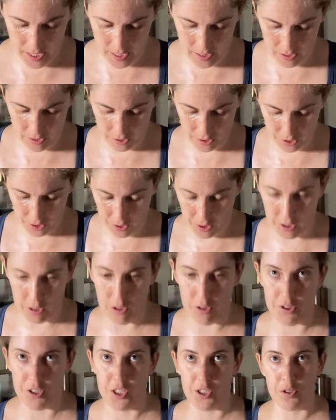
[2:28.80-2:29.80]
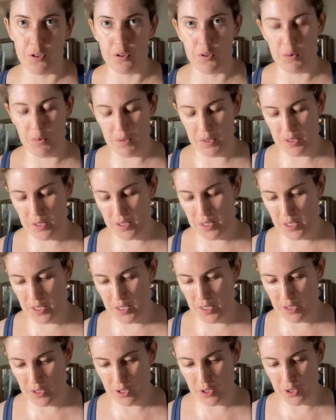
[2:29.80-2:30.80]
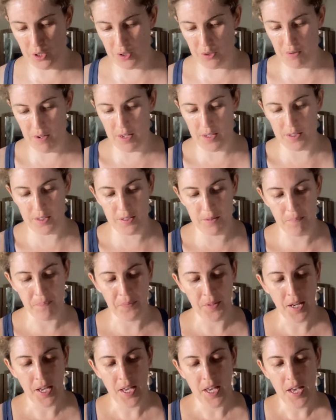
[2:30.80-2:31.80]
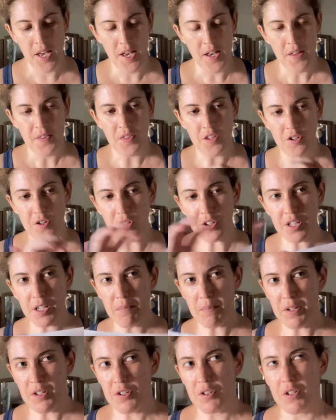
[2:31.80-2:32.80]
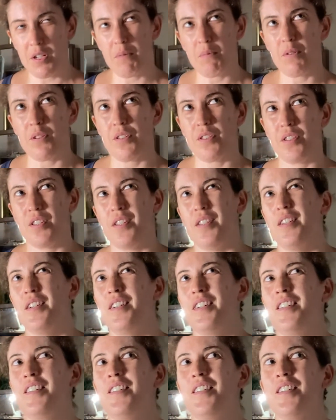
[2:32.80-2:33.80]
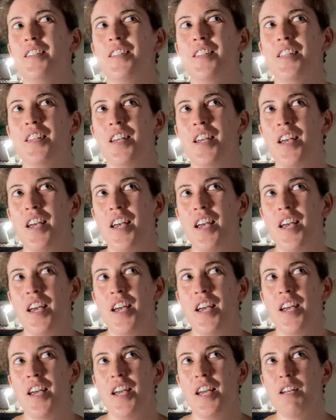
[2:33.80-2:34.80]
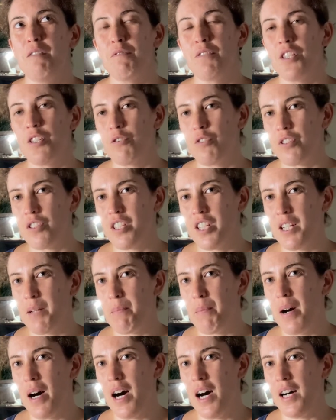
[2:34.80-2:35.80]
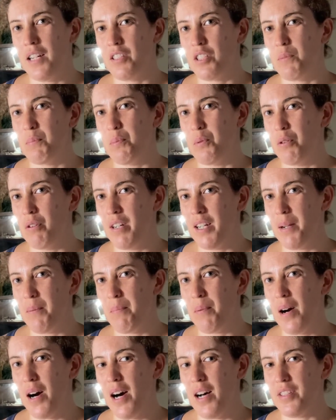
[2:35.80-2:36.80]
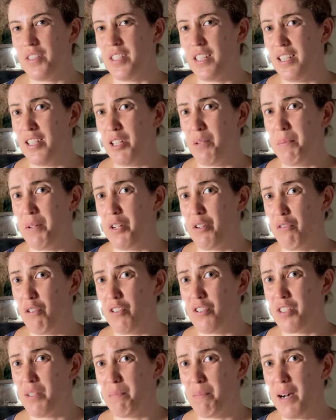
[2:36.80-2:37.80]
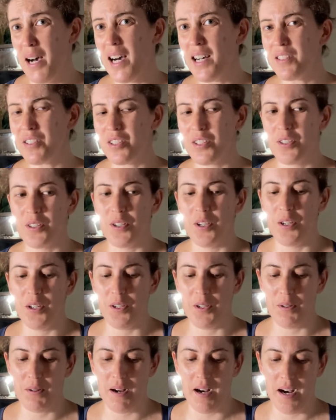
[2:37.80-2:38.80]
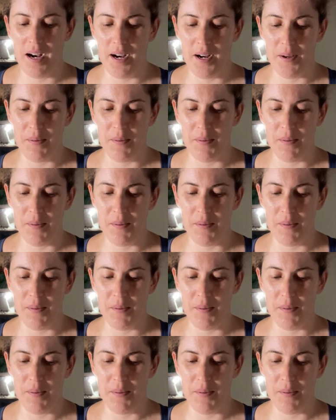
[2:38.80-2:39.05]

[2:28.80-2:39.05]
and psychological distress. The documentary was interesting in parts, boring in parts, a little bit gross in parts, so